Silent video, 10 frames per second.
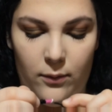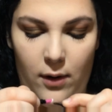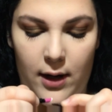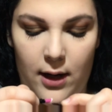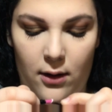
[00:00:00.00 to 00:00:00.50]

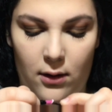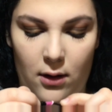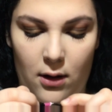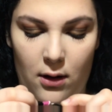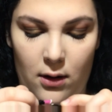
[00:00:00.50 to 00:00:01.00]
run it
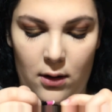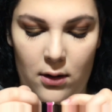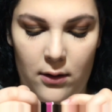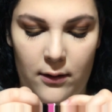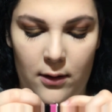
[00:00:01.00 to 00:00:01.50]
along
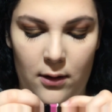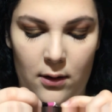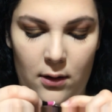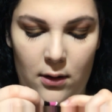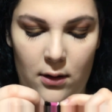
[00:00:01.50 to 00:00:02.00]

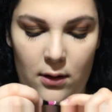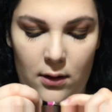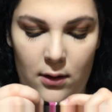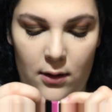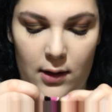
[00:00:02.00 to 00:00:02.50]

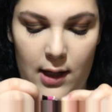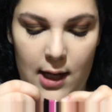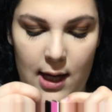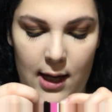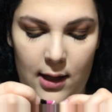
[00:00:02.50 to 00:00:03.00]
the
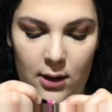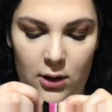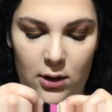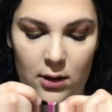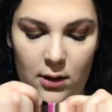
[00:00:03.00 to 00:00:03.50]

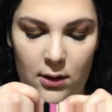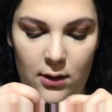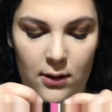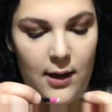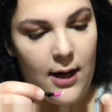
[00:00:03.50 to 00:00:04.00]
edge
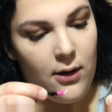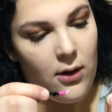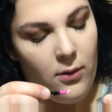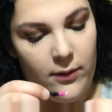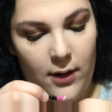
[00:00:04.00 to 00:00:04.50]
that
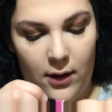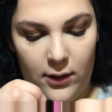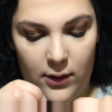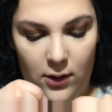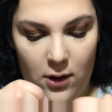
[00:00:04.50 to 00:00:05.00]
goes
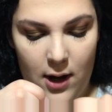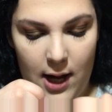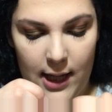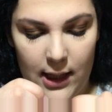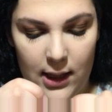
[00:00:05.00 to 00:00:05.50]
onto your
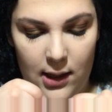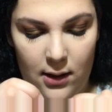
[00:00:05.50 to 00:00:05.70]
eyelid.